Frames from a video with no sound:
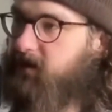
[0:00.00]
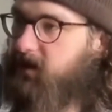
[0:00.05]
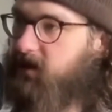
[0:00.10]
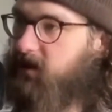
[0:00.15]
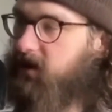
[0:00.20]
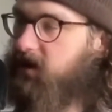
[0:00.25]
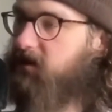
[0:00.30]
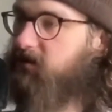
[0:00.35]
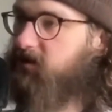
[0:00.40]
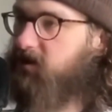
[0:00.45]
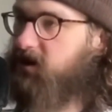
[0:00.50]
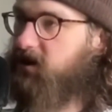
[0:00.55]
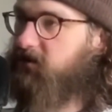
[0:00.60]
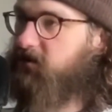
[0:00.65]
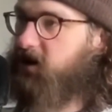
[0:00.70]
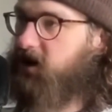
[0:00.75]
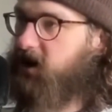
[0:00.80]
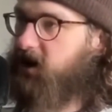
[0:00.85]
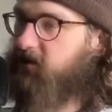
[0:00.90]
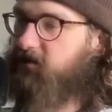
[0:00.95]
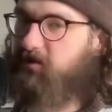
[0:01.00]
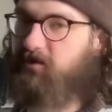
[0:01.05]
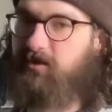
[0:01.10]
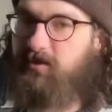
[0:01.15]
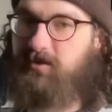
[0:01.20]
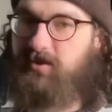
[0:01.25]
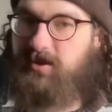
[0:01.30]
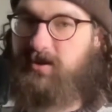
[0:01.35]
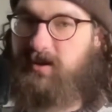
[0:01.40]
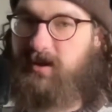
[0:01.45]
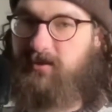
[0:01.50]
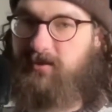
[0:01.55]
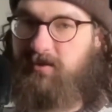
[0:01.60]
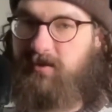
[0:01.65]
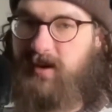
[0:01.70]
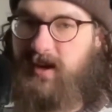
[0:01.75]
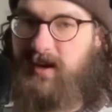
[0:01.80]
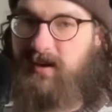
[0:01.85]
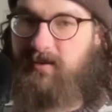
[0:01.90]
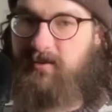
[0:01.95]
Even if I have to use a
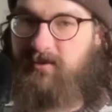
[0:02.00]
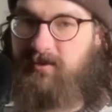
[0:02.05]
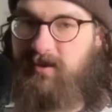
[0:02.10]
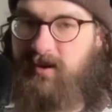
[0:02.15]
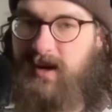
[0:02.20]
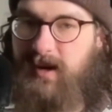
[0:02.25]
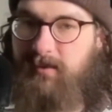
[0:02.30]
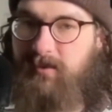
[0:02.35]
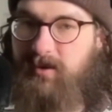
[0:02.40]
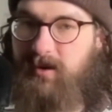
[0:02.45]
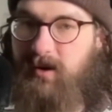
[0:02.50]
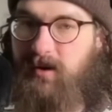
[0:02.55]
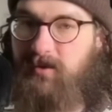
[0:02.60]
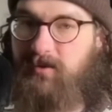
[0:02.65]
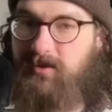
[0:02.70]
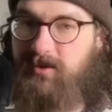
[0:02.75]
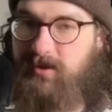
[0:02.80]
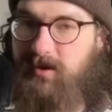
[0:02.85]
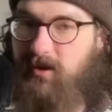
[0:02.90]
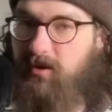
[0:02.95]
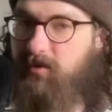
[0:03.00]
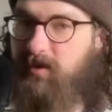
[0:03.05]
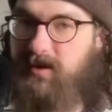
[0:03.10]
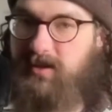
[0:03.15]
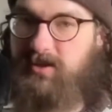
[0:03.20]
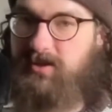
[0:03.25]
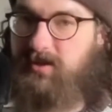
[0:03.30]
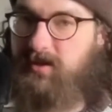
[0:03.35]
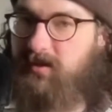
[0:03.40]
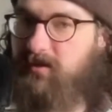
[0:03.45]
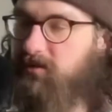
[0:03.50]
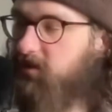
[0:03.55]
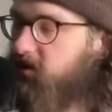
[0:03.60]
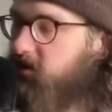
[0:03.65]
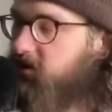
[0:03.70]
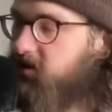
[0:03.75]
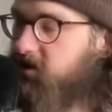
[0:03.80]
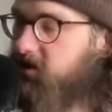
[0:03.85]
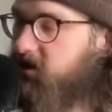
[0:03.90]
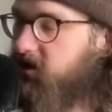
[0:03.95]
different editor, I would also always still
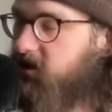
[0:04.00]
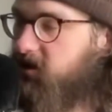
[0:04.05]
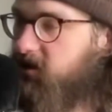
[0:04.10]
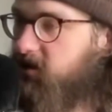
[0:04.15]
use the,